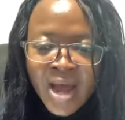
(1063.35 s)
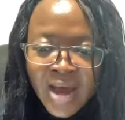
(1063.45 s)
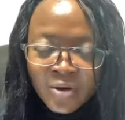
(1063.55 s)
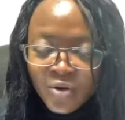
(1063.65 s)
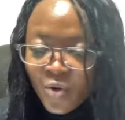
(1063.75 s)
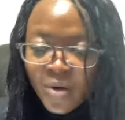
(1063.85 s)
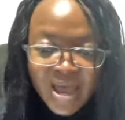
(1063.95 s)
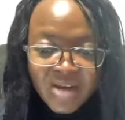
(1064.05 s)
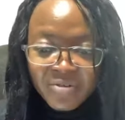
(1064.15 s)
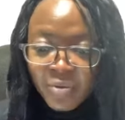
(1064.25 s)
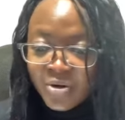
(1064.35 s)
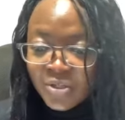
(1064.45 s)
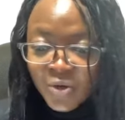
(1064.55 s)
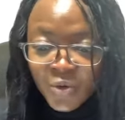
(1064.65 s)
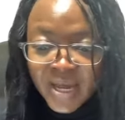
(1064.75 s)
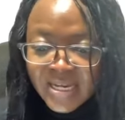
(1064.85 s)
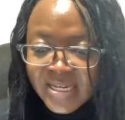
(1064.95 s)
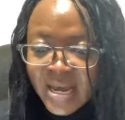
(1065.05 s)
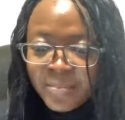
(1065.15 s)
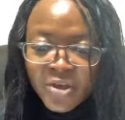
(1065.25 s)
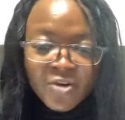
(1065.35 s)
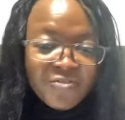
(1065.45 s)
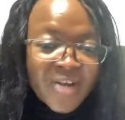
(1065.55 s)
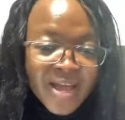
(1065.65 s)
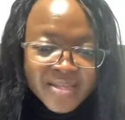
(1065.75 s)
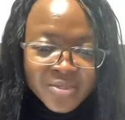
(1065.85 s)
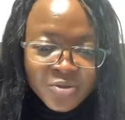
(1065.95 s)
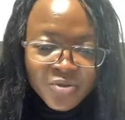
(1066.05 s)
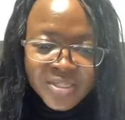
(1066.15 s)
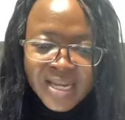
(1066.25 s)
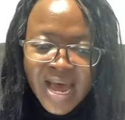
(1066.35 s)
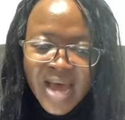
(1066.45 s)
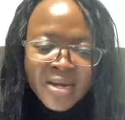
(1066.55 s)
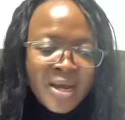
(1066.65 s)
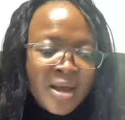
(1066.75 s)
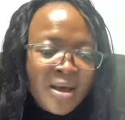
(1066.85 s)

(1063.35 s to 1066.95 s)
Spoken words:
I don't know where everyone is located, but your flight to New Zealand,